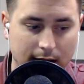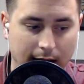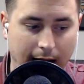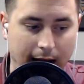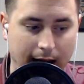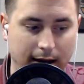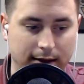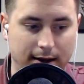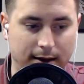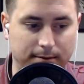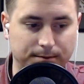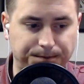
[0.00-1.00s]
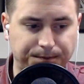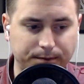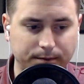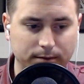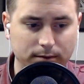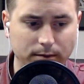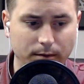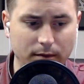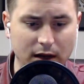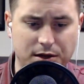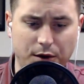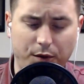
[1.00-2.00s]
And um,
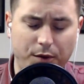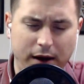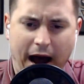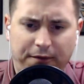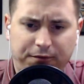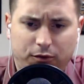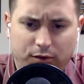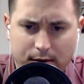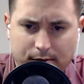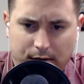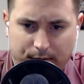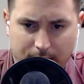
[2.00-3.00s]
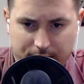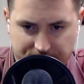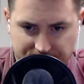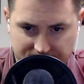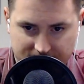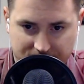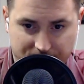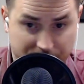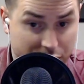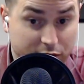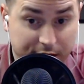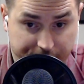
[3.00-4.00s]
and so what we have to remember, brothers and sisters,
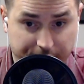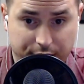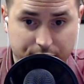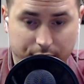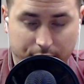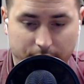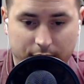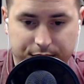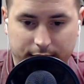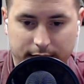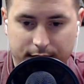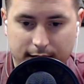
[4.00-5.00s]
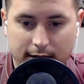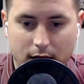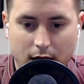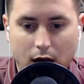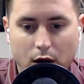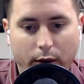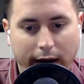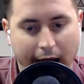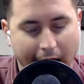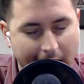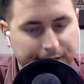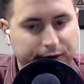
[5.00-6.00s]
Christians who are watching this, we
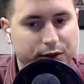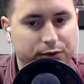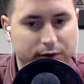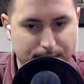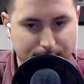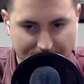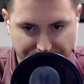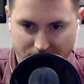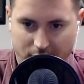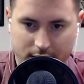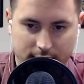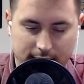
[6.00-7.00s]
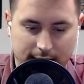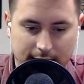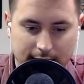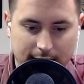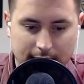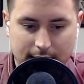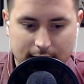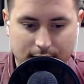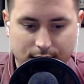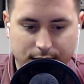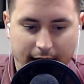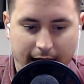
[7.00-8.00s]
have to remember
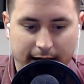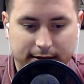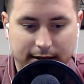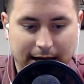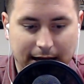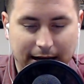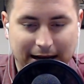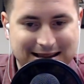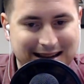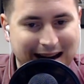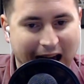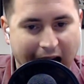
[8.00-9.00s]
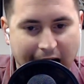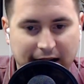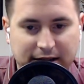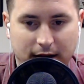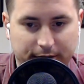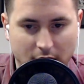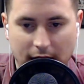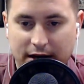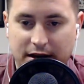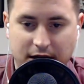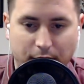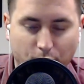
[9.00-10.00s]
that it is an act God, it
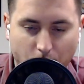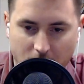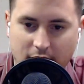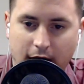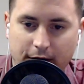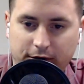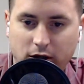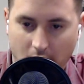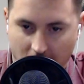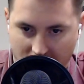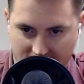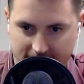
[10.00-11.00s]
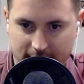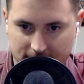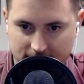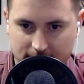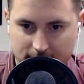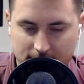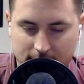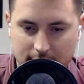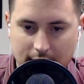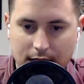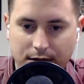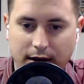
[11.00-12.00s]
is a work of God
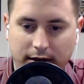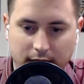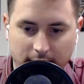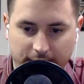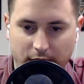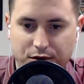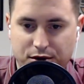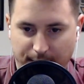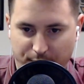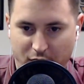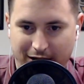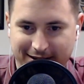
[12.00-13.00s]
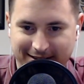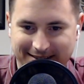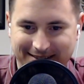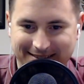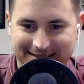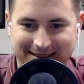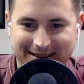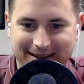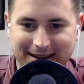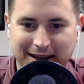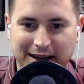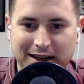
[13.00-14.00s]
that converts someone.
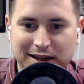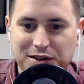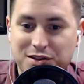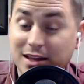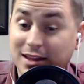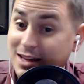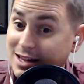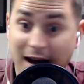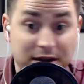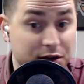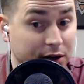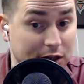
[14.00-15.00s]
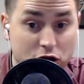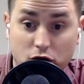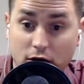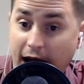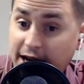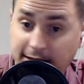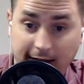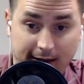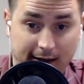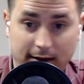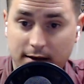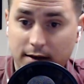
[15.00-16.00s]
You see, these guys are
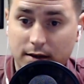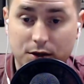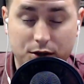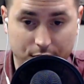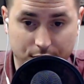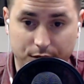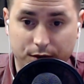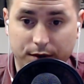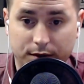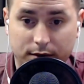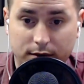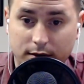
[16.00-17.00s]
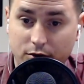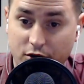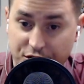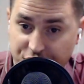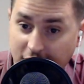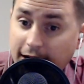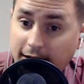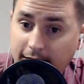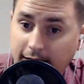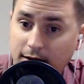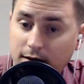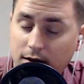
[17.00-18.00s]
attracted to
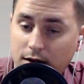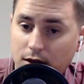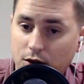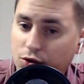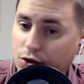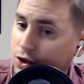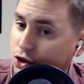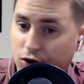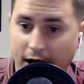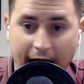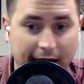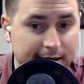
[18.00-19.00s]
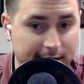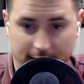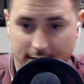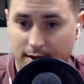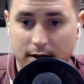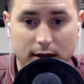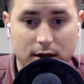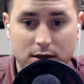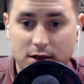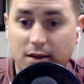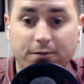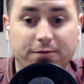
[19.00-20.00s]
Christianity. They're attracted
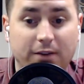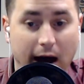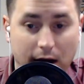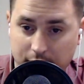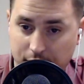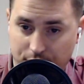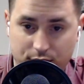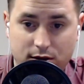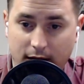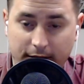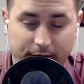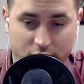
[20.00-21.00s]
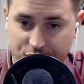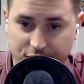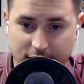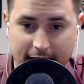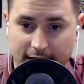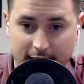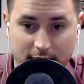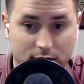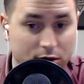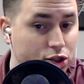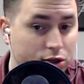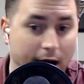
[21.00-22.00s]
to the values of Christianity.
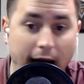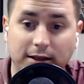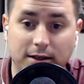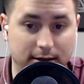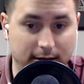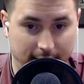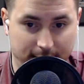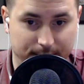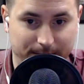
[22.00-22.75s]
They're attracted to them